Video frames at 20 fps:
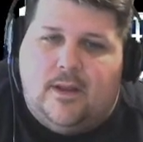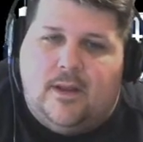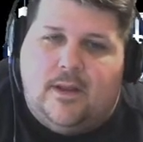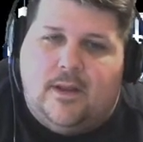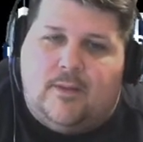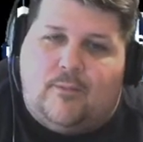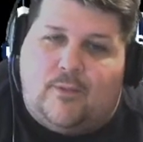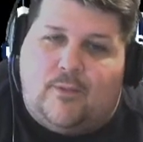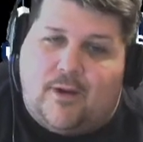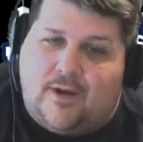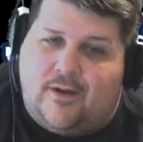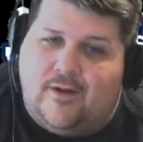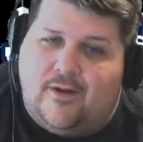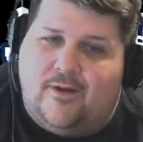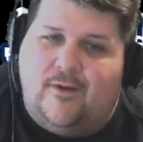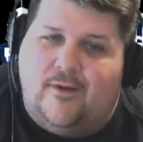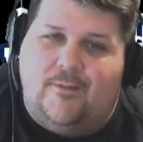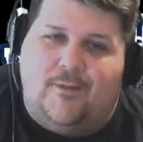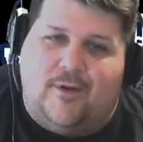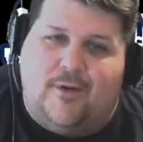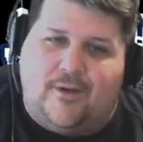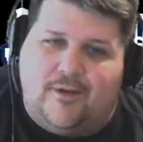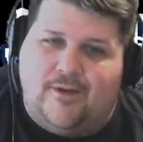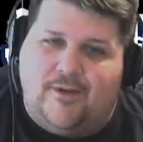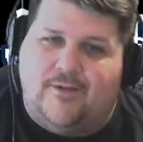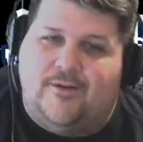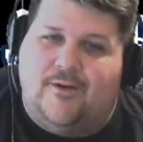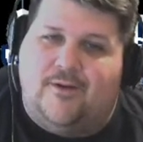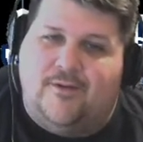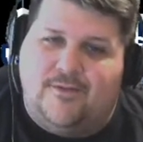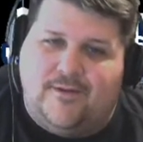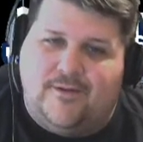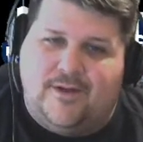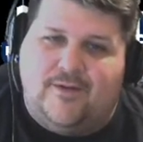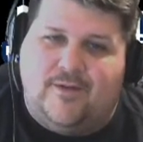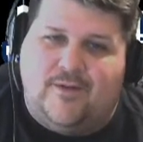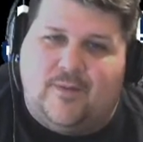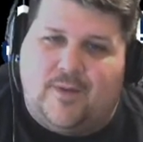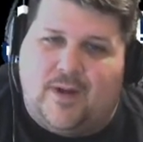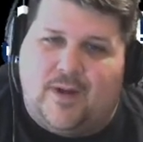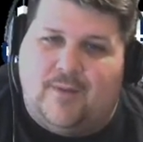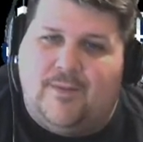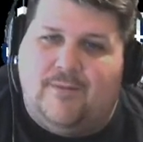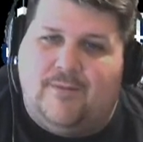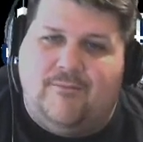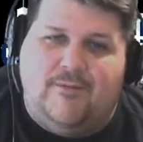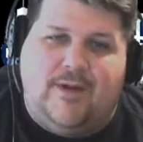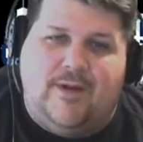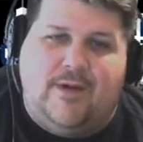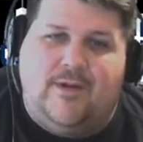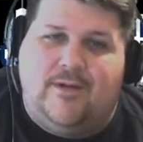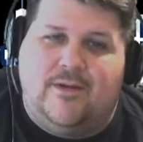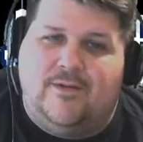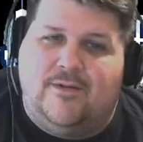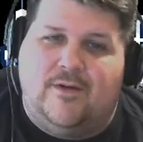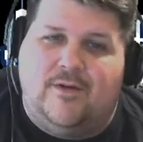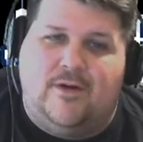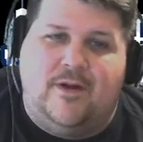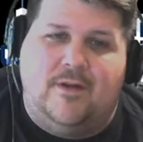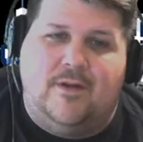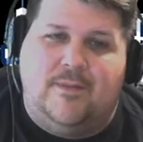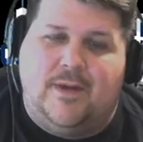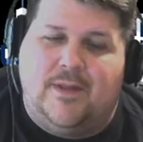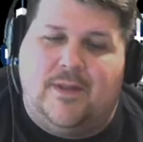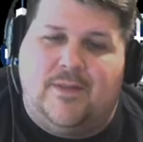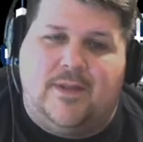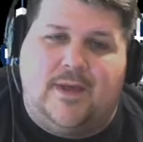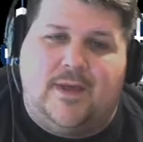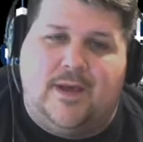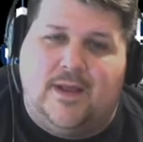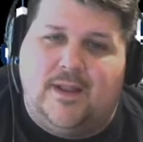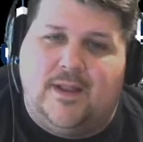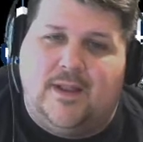Brick credits are still having a problem. I'm very sorry about that.